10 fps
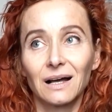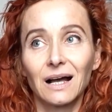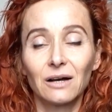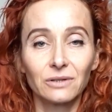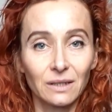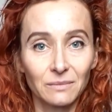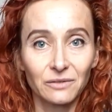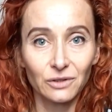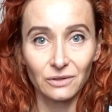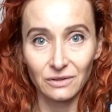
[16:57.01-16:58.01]
how come
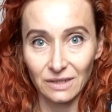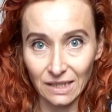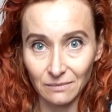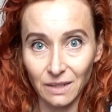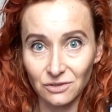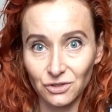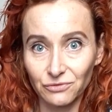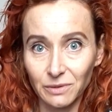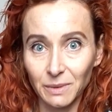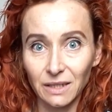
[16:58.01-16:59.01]
I've got that much
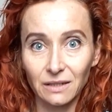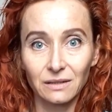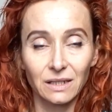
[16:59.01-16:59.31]
ribbing,